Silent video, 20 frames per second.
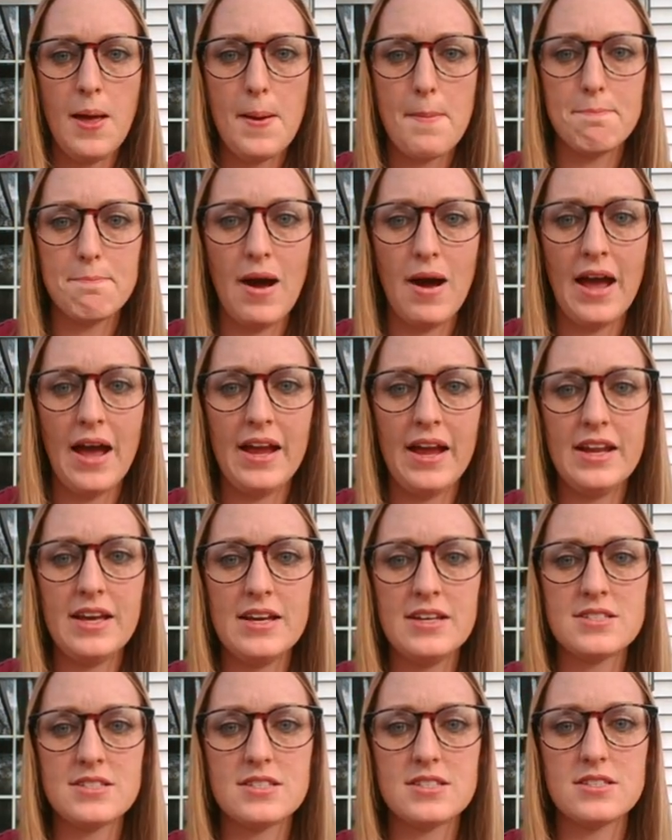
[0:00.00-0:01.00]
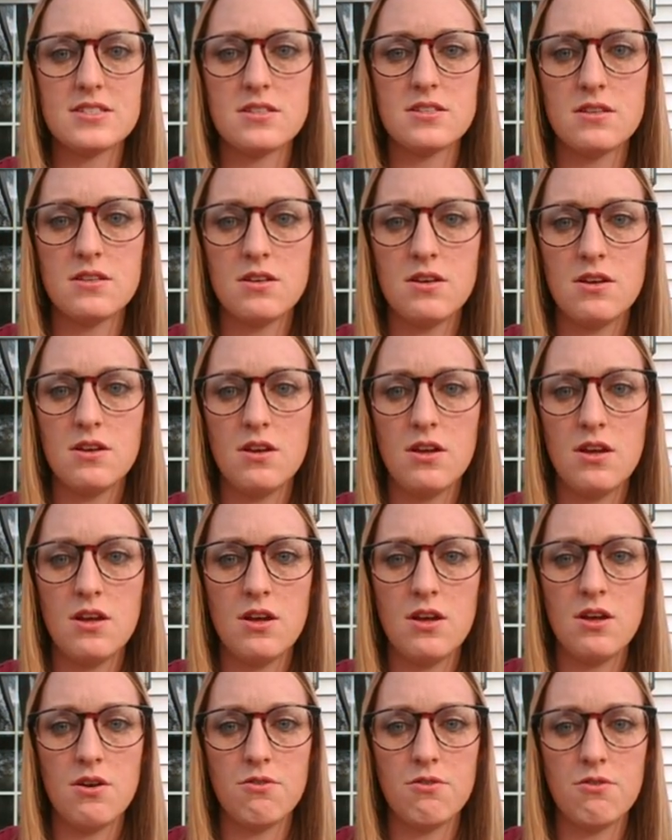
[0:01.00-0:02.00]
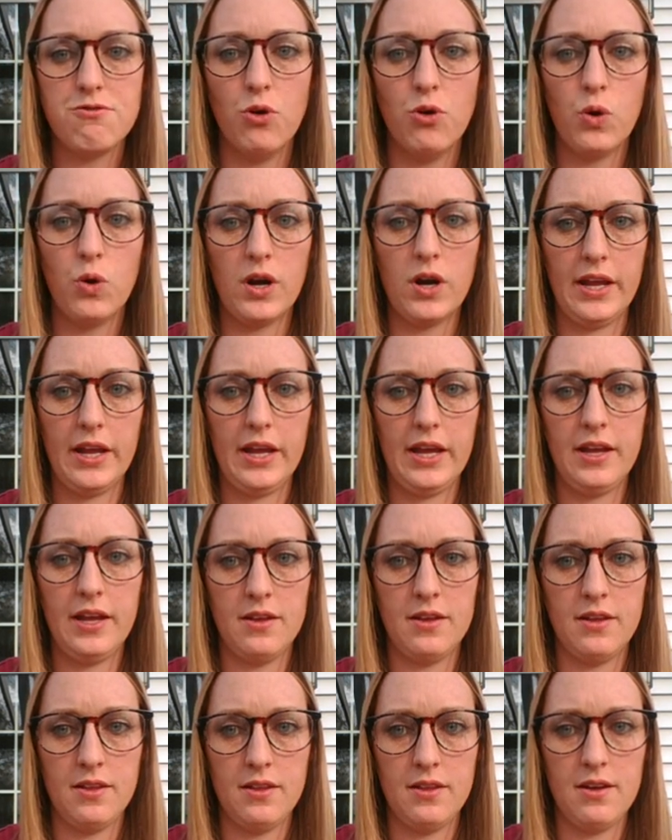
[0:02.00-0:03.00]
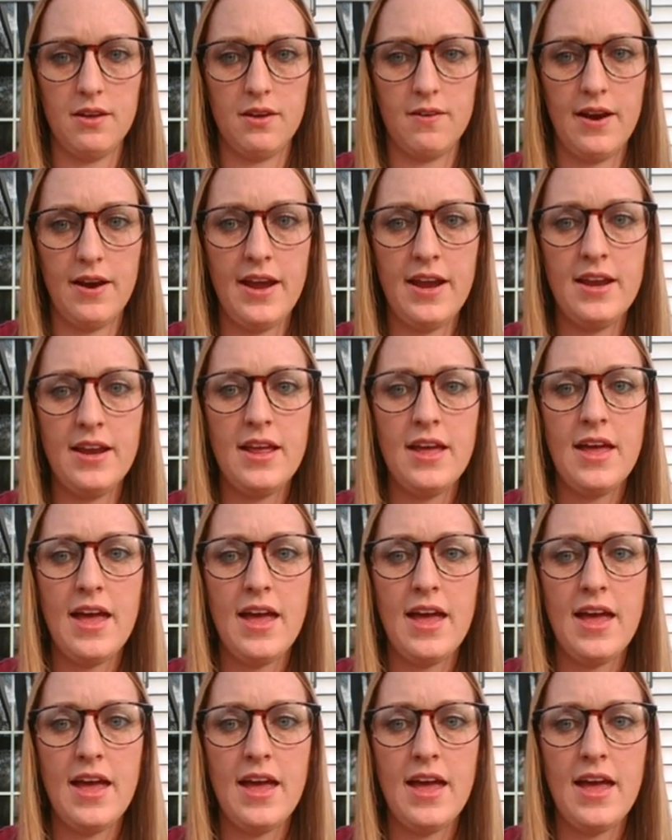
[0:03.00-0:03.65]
minus 40, all right?